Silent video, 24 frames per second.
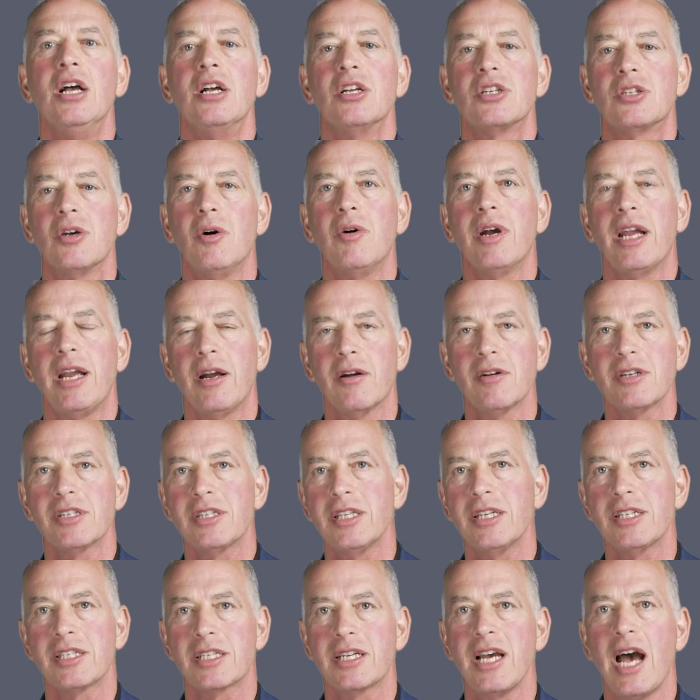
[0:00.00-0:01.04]
So here's
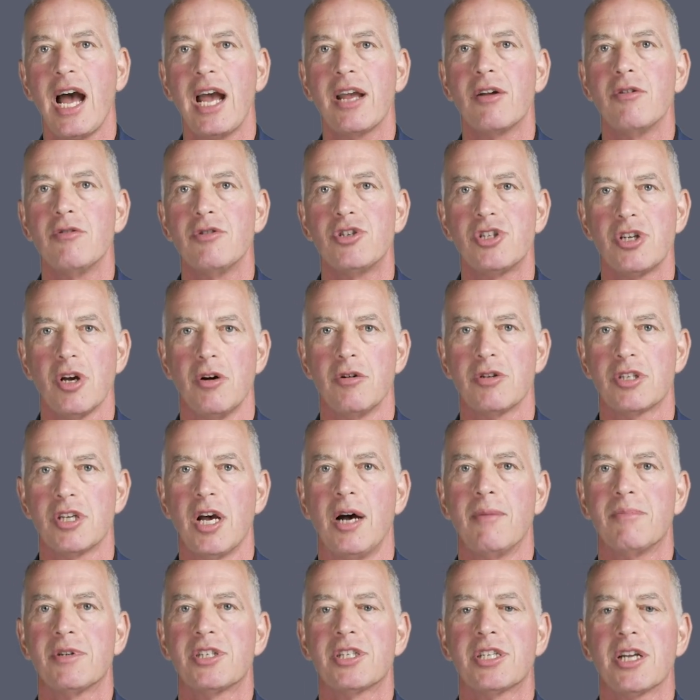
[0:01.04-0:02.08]
this guy who shows
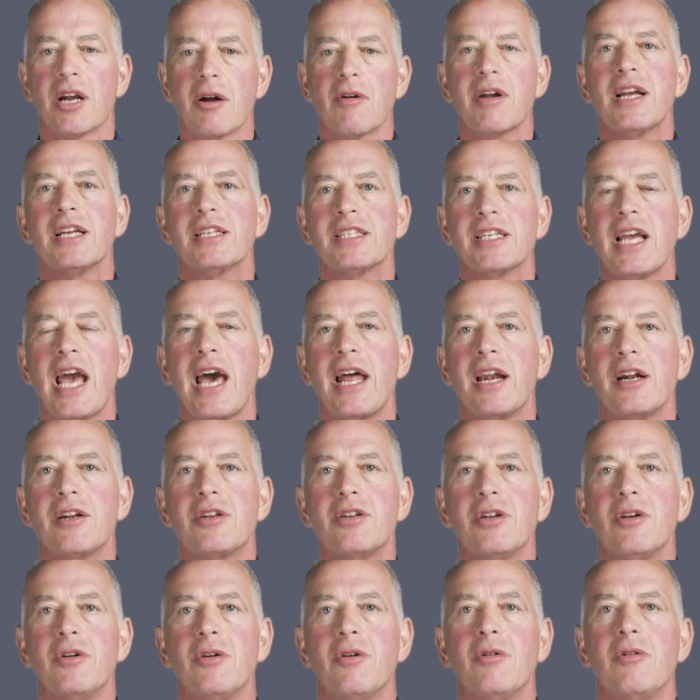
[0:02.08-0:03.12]
up, serious
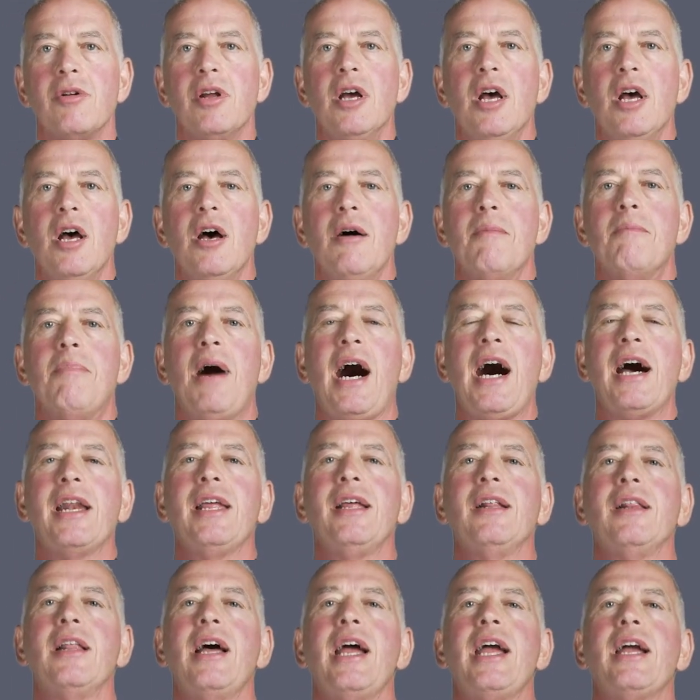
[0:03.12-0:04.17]
attitude, body
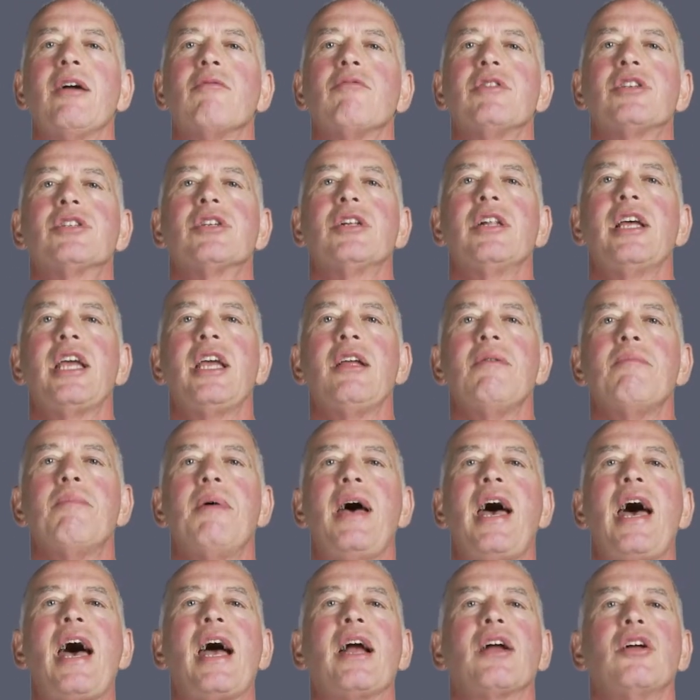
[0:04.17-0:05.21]
language leaned
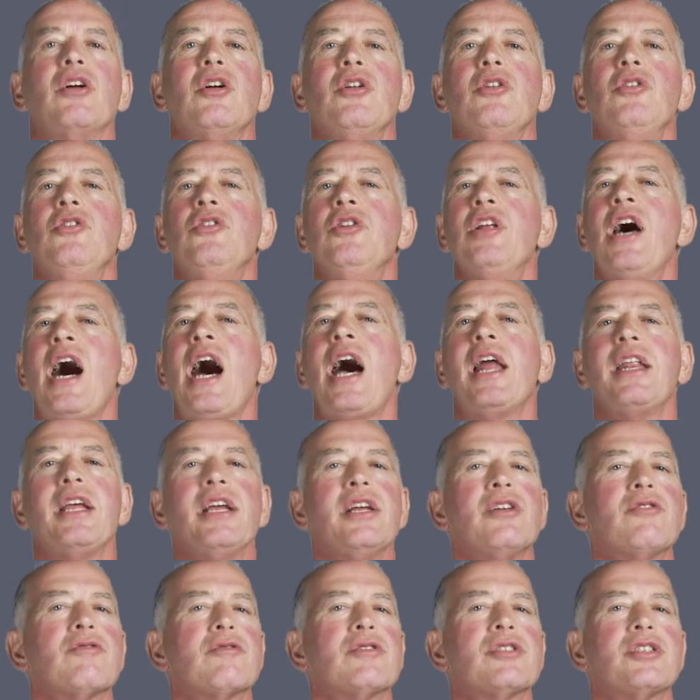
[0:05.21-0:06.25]
back, not
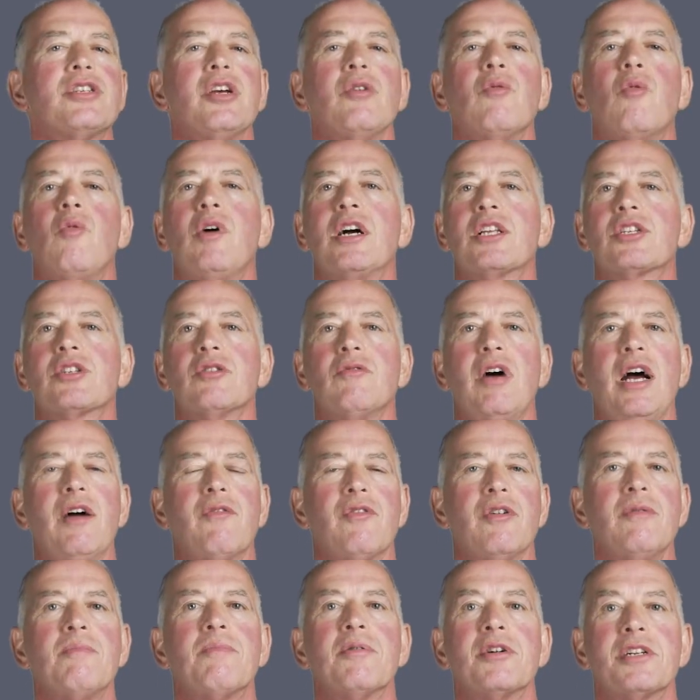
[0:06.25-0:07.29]
interested
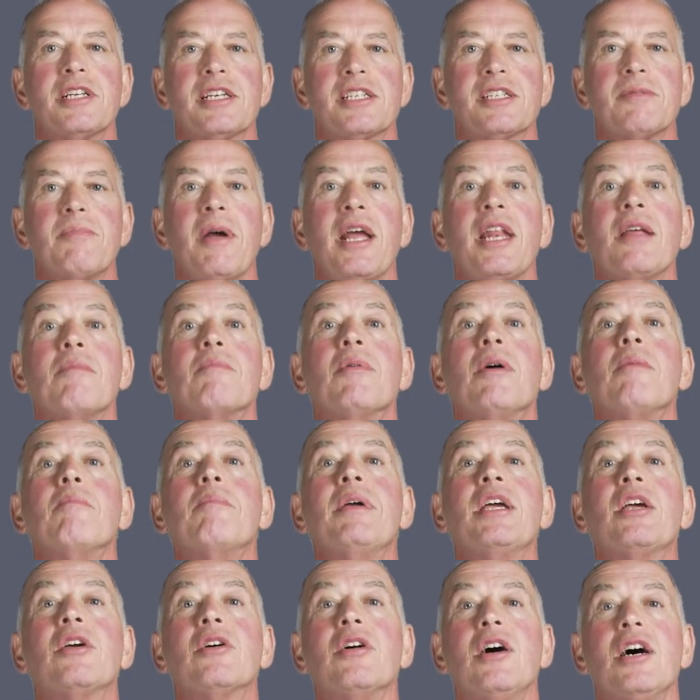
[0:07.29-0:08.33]
whatsoever in participating, but
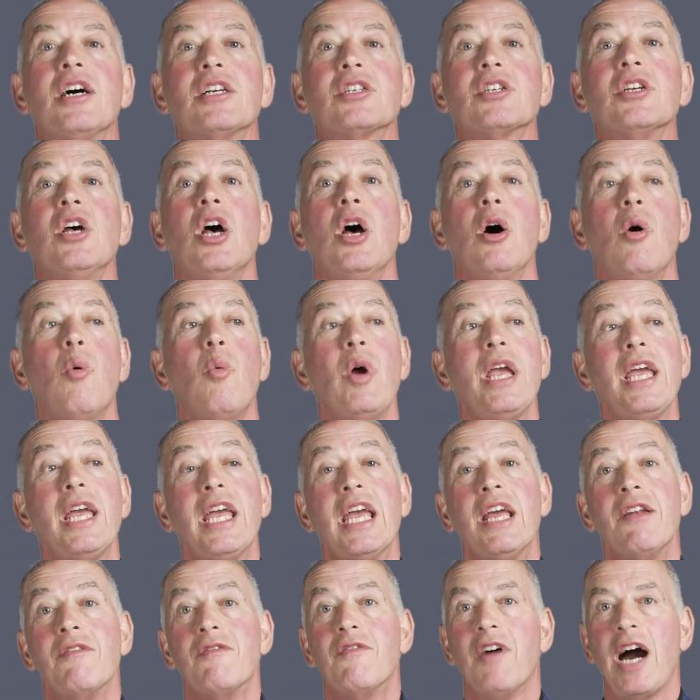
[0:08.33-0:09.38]
because we
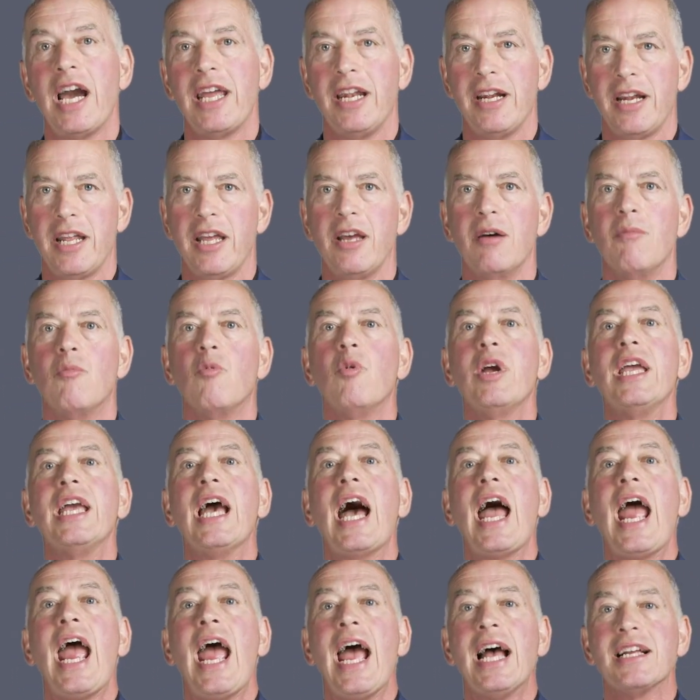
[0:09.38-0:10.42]
invited him, we
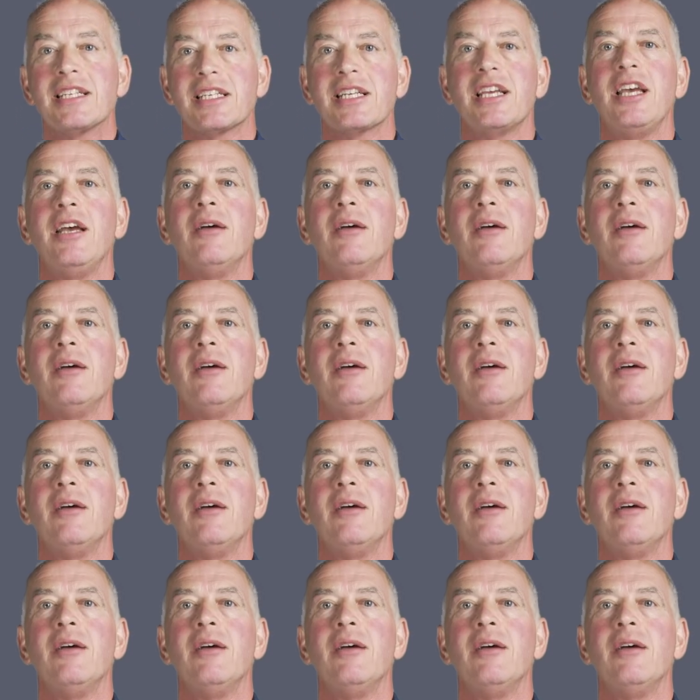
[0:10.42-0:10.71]
asked